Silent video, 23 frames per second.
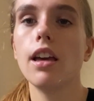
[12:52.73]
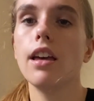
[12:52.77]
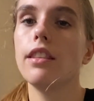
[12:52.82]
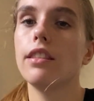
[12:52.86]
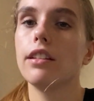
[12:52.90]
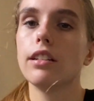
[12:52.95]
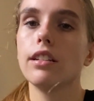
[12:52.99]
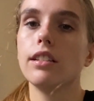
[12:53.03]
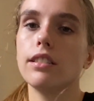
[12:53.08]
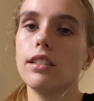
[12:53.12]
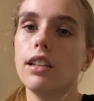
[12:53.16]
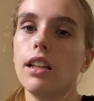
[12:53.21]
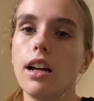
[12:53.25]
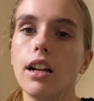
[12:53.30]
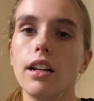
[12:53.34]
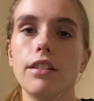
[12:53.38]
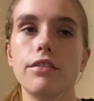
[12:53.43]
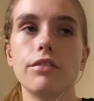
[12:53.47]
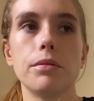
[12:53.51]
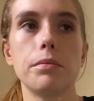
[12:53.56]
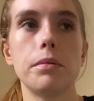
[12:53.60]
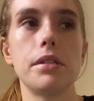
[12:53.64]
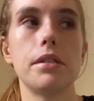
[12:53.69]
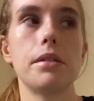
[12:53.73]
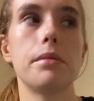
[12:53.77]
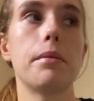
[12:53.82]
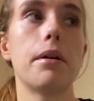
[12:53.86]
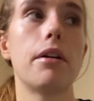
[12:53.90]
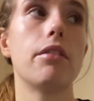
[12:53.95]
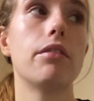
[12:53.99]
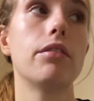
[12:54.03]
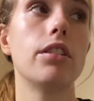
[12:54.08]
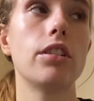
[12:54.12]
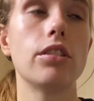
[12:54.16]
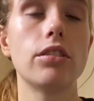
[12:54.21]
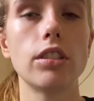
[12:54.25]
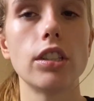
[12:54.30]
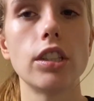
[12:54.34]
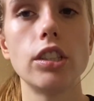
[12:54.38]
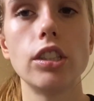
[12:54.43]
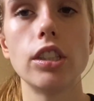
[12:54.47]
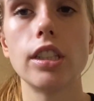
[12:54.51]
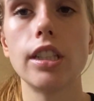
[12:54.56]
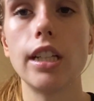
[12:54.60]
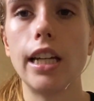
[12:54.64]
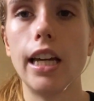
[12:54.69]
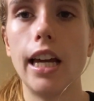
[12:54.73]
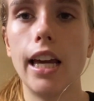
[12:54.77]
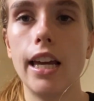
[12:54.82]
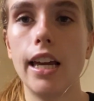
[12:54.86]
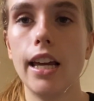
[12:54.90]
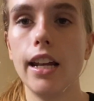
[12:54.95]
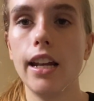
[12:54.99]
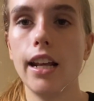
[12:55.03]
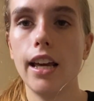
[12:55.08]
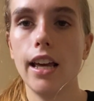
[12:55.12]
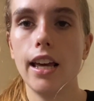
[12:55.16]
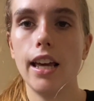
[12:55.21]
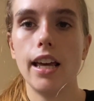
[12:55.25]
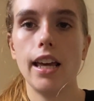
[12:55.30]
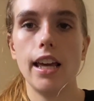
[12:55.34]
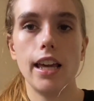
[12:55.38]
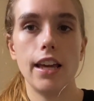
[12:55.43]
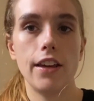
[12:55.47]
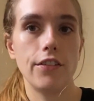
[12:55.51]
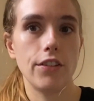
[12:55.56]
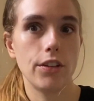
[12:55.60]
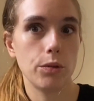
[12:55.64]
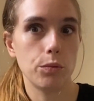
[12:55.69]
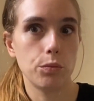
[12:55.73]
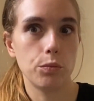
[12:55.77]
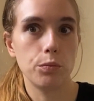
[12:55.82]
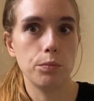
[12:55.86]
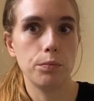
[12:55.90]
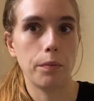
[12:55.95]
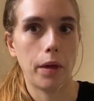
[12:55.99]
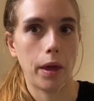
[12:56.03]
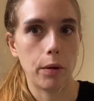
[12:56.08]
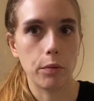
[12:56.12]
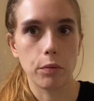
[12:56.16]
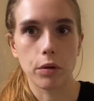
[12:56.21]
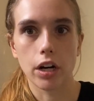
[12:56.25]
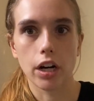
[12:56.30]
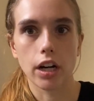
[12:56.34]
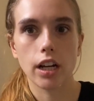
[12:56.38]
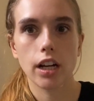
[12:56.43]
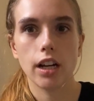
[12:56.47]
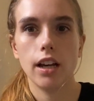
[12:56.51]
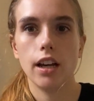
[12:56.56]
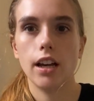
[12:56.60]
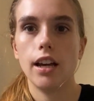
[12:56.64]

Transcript: There is a lot of information about the surgery and if it may work